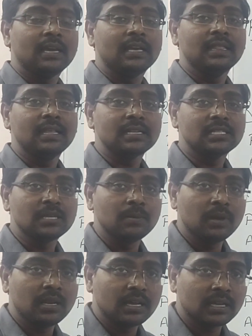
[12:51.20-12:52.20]
in the
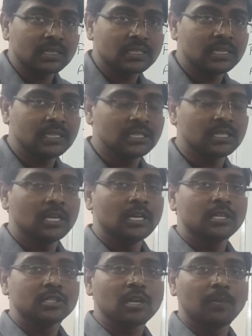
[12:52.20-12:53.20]
similar sense,
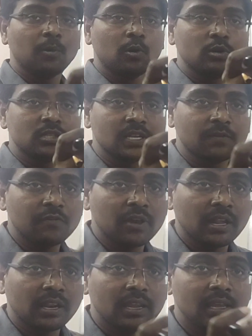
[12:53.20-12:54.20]
suppose if
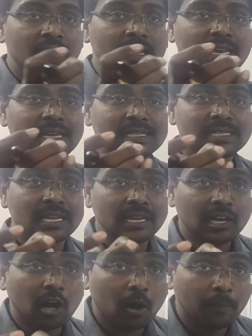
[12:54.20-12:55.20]
a ring is
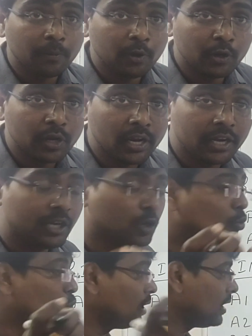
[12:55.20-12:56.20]
a
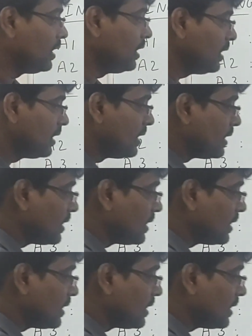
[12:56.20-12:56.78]
commutative ring,